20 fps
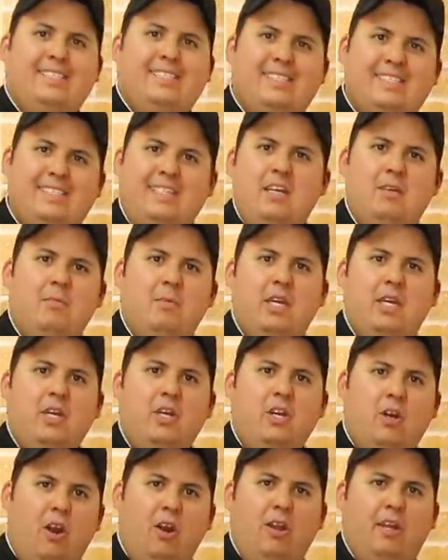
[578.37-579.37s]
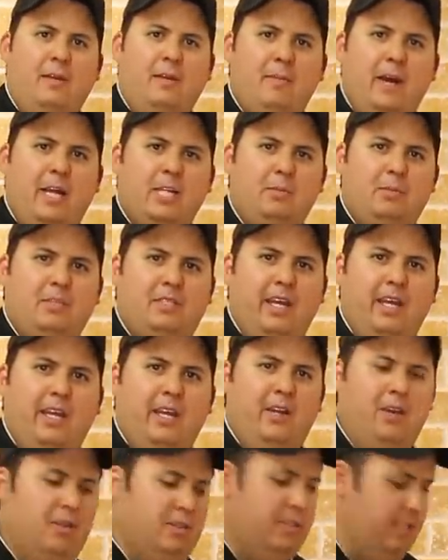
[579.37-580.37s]
steamy garlic mashed
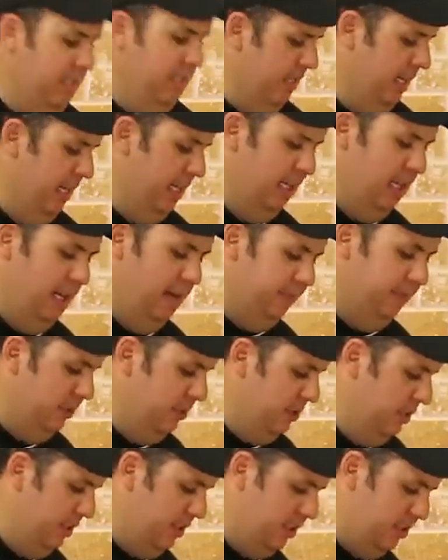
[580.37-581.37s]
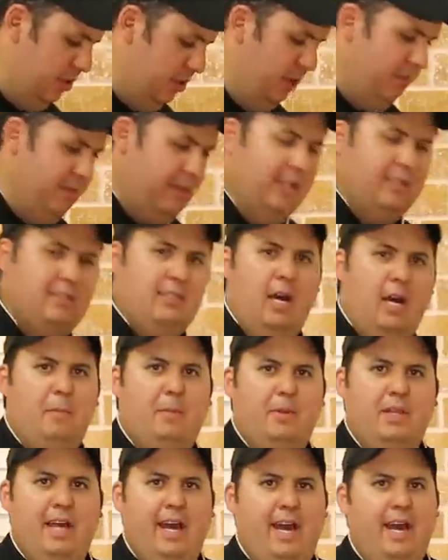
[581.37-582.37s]
potatoes, and I love to just serve it on
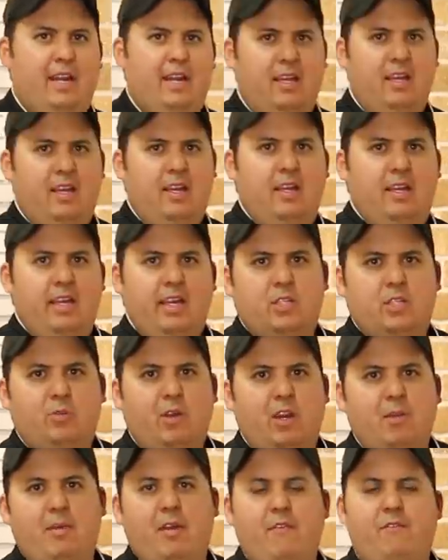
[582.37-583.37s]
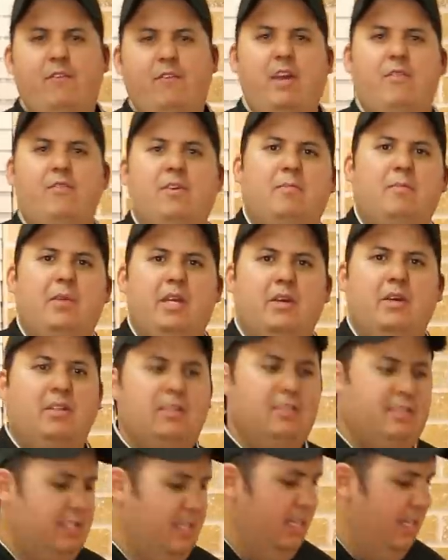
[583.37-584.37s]
top of that. It's one of my favorite
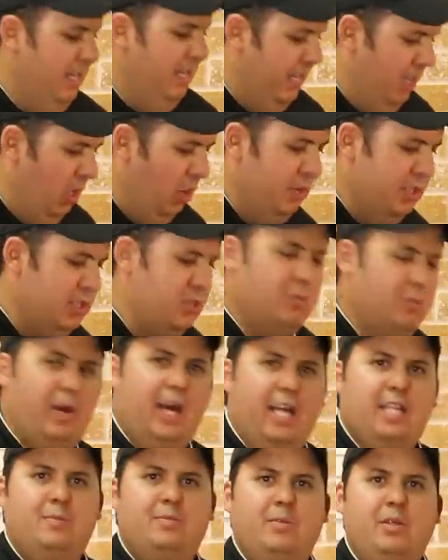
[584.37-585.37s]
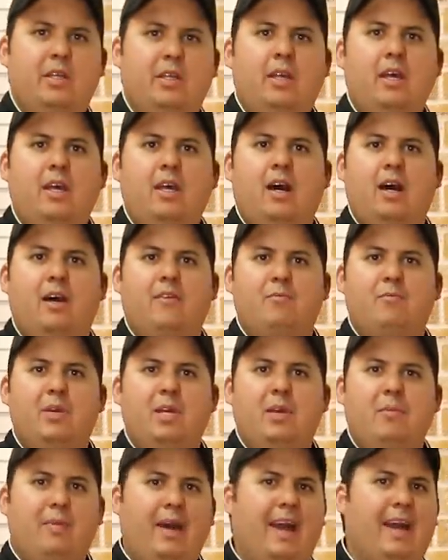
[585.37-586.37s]
meals. It always reminds me of
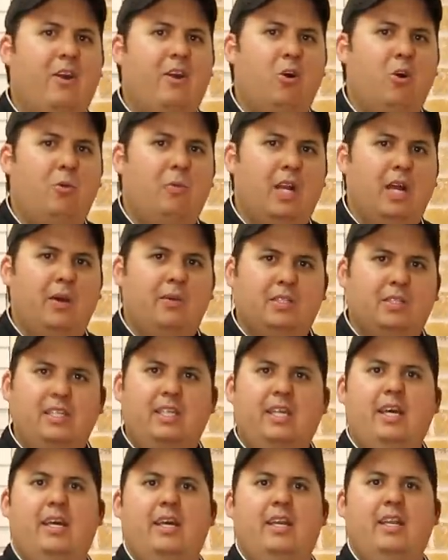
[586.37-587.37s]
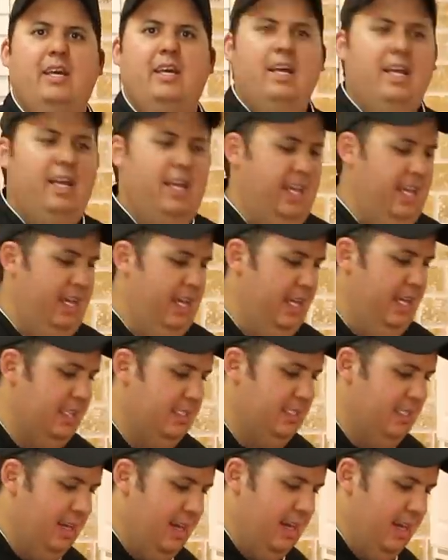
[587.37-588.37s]
being back home when I was a kid,
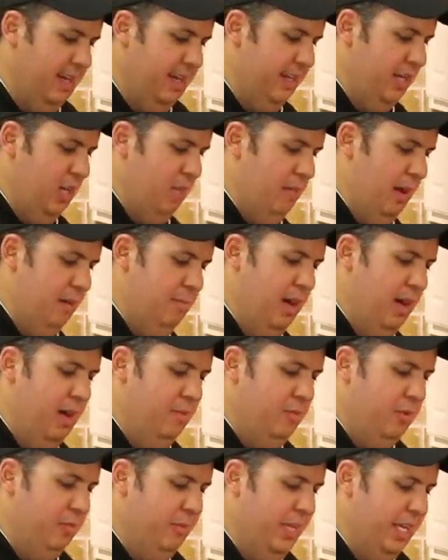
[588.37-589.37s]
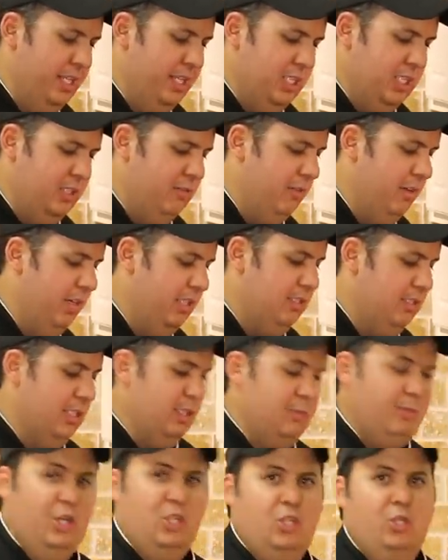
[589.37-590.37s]
and uh, you know, my mom would make this for us
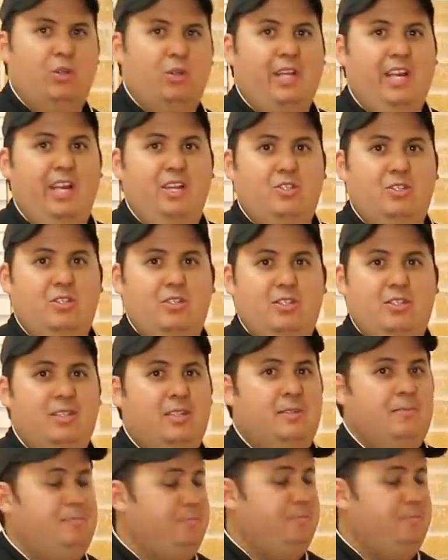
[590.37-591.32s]
on special occasions,